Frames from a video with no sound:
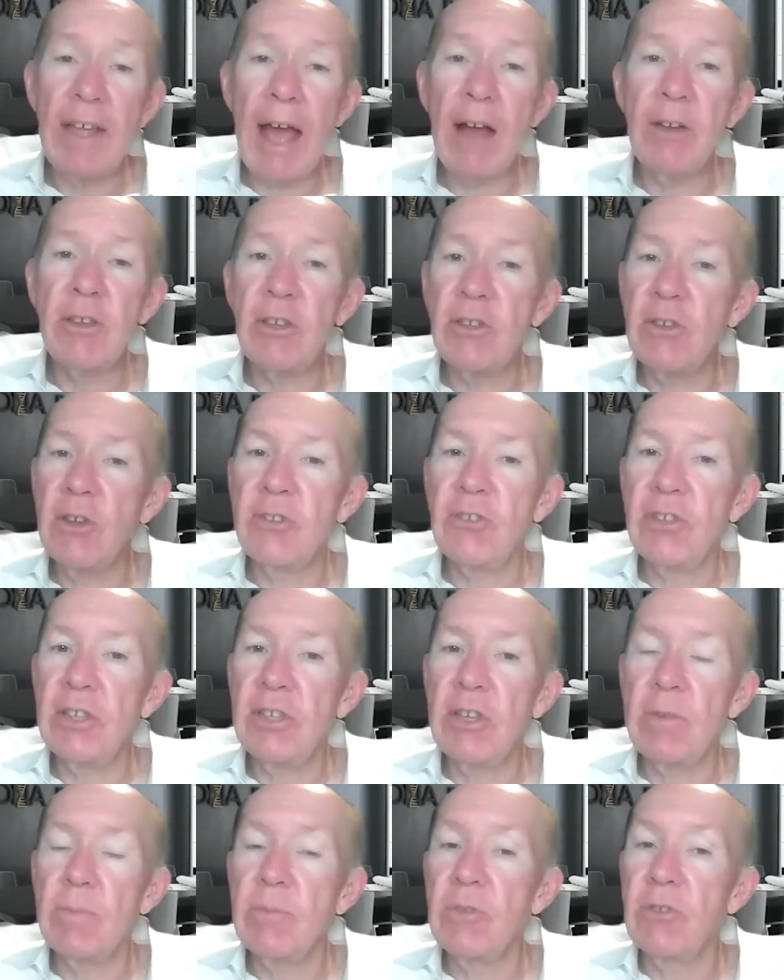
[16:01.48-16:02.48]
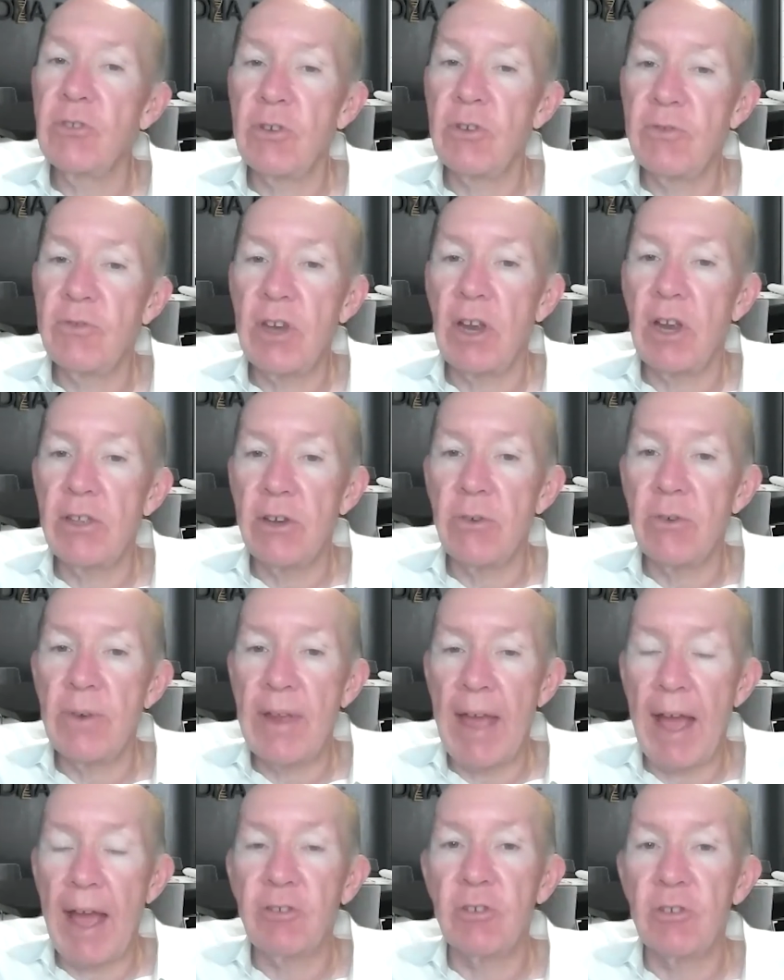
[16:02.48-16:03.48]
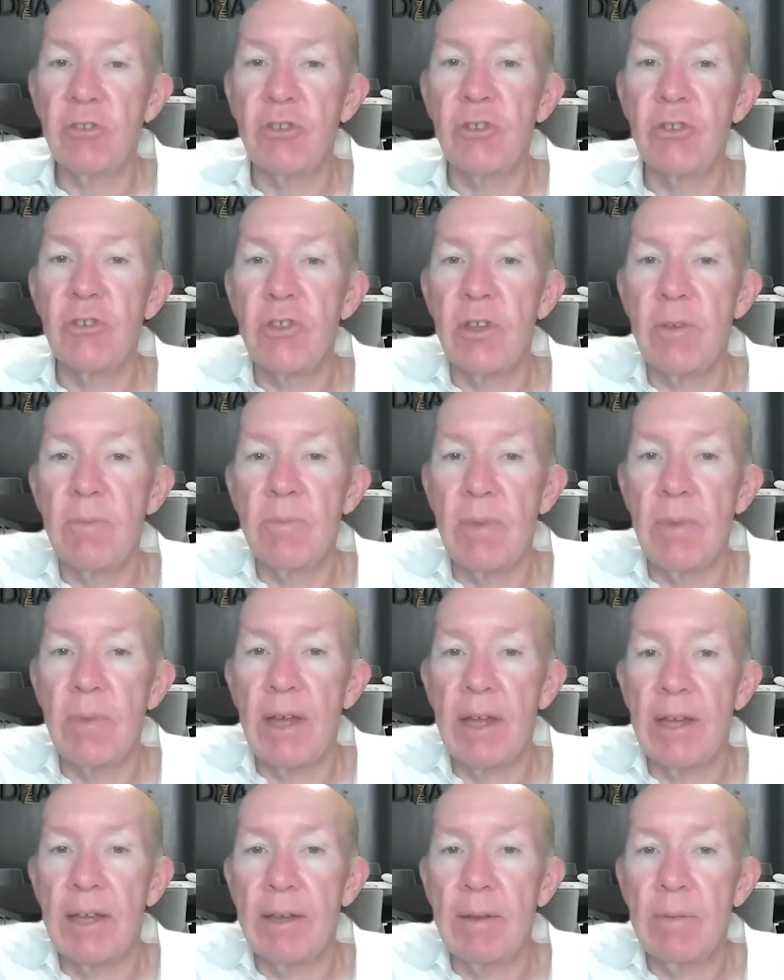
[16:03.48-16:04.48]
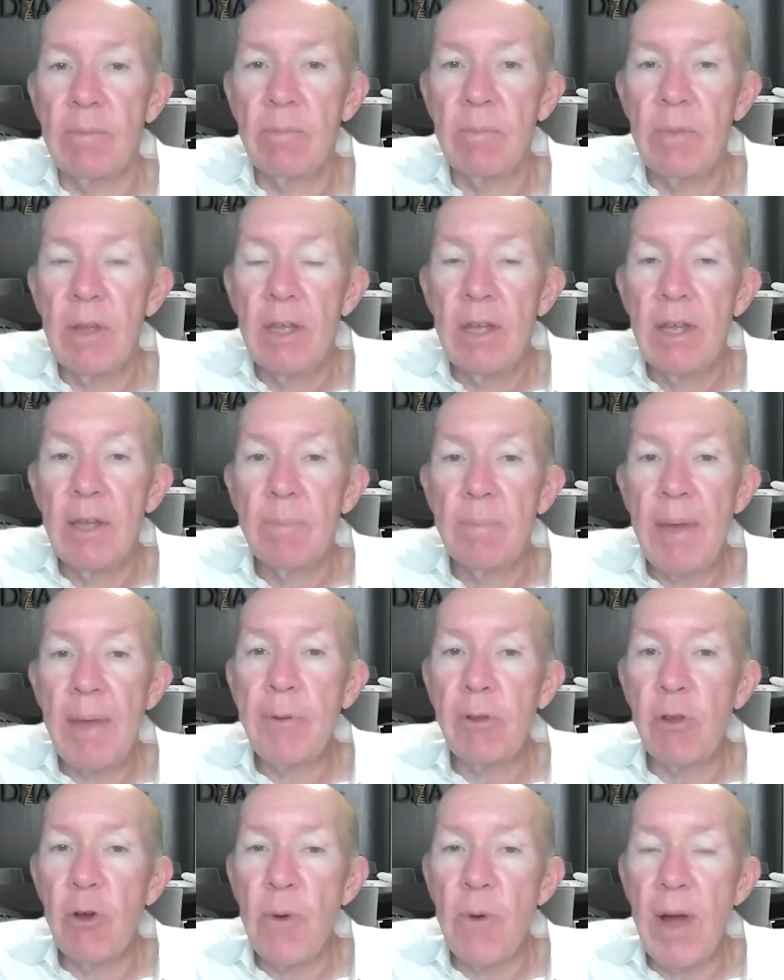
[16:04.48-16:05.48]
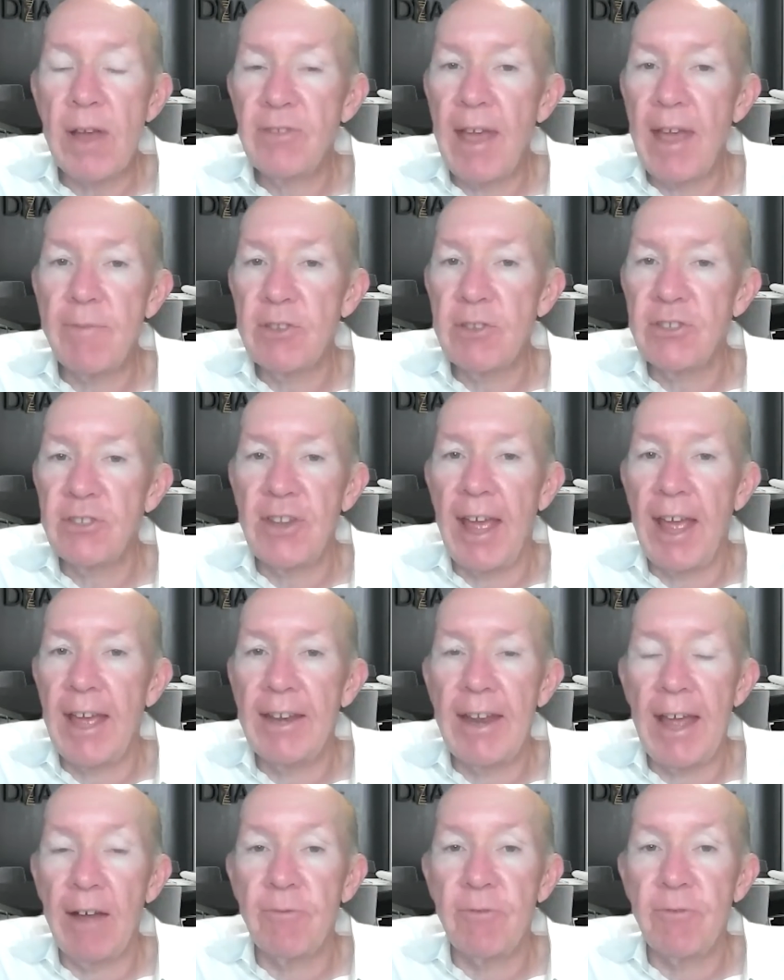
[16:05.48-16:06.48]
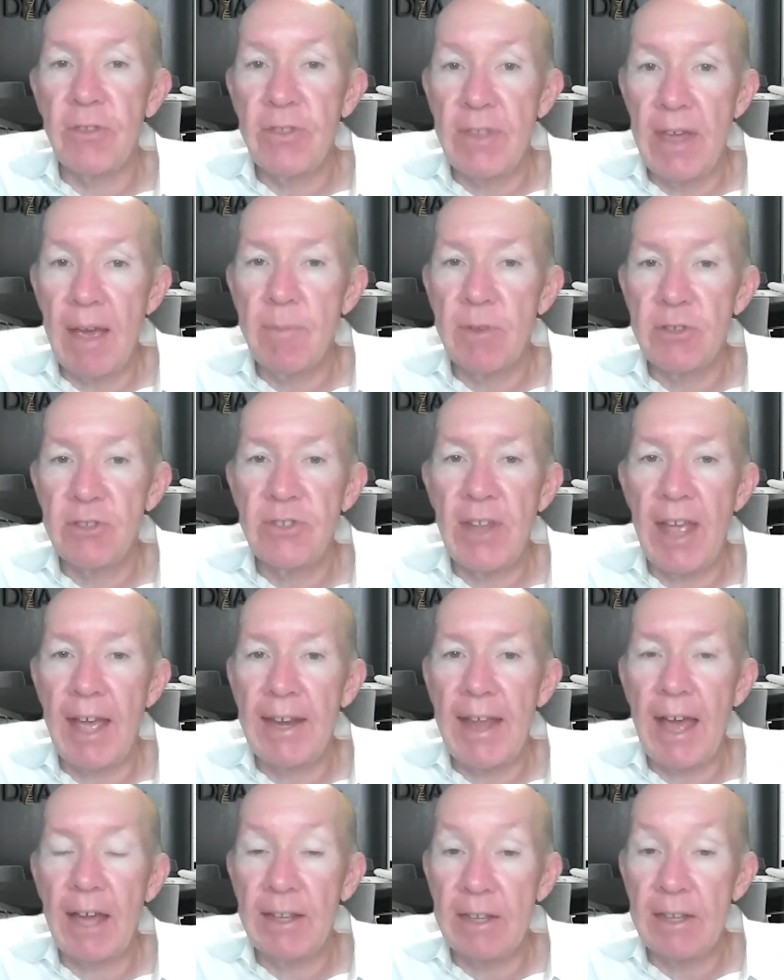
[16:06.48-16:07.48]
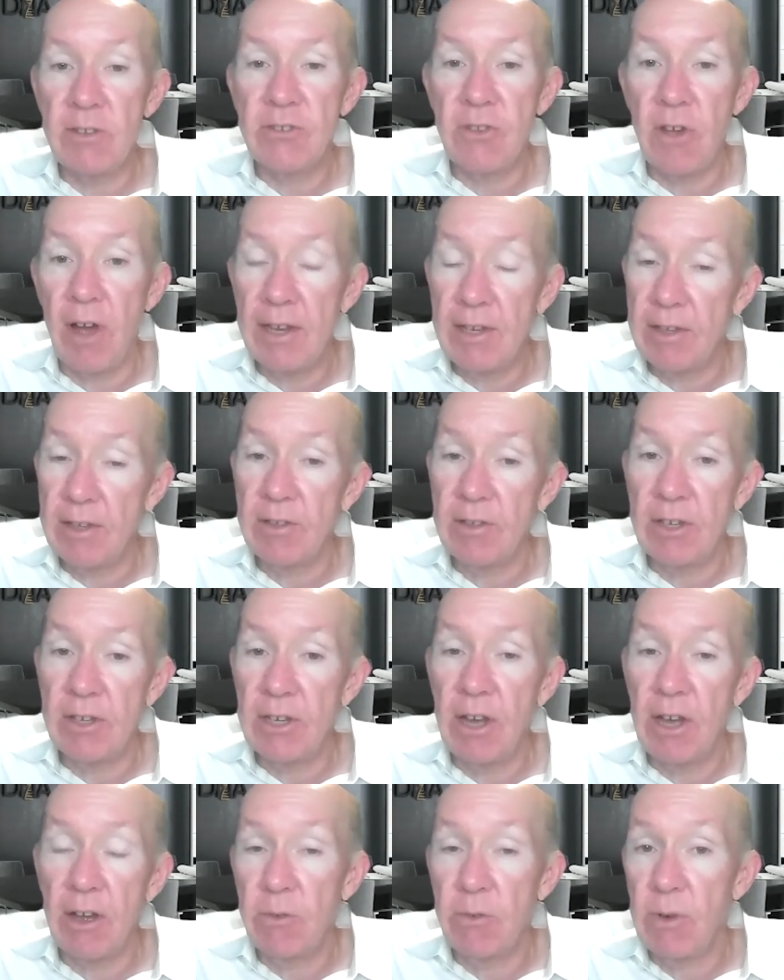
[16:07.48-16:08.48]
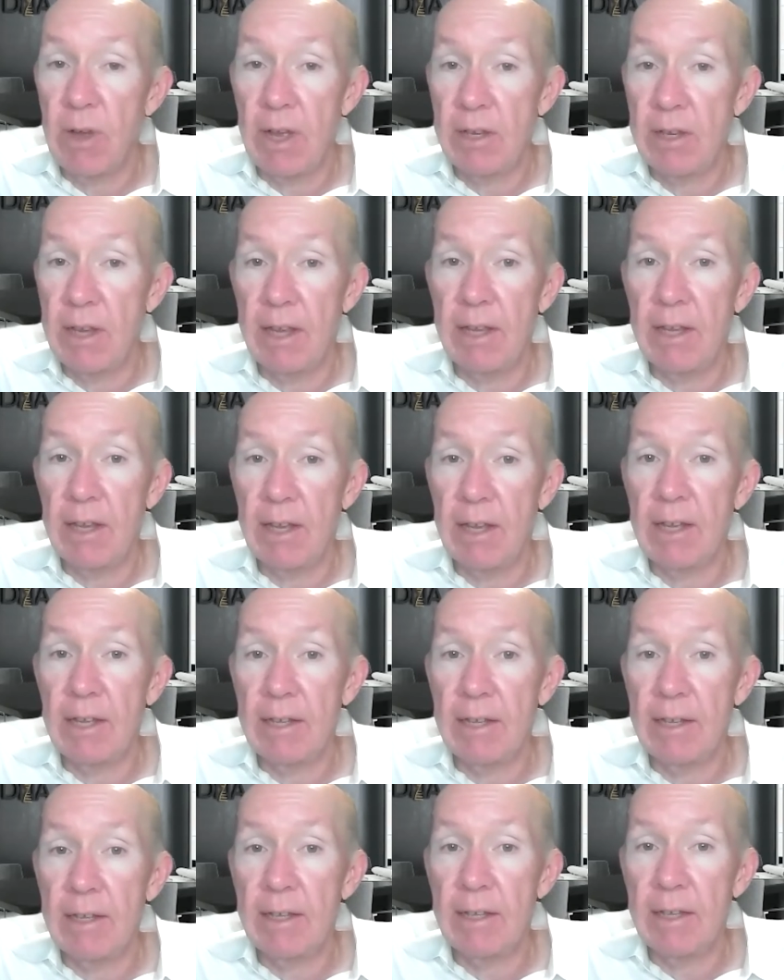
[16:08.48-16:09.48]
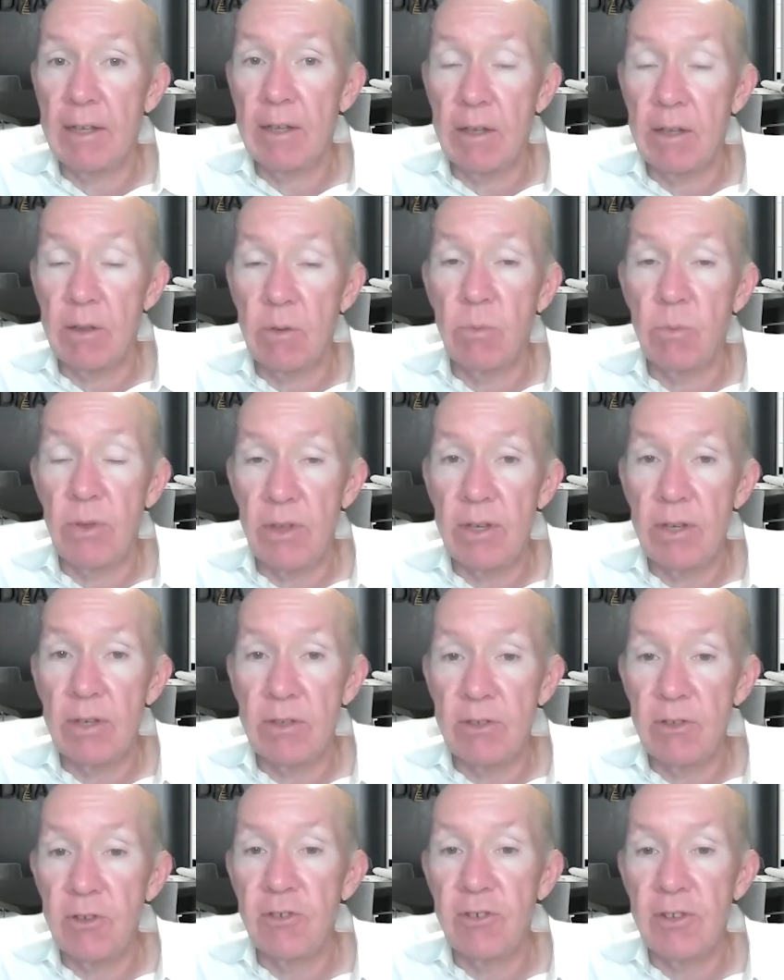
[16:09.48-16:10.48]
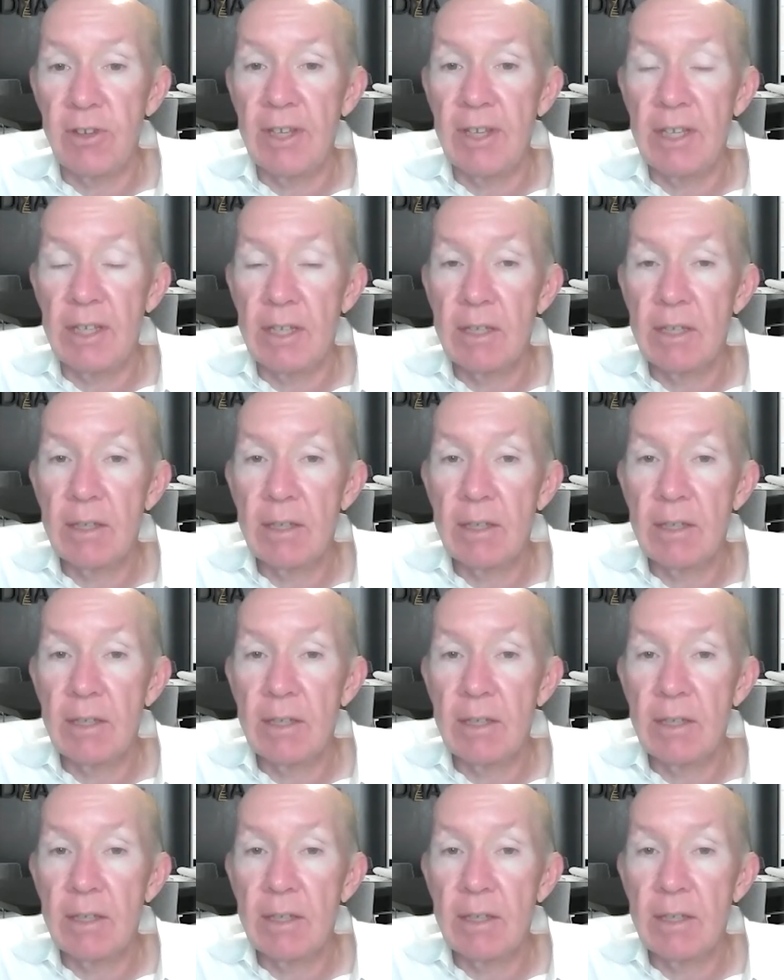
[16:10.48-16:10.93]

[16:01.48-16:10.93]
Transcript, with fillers: how you're using them sort of you know your reaction to them um, yeah people always have a standout for them, a standout insight, you know, and, and uh, yeah. with it usually.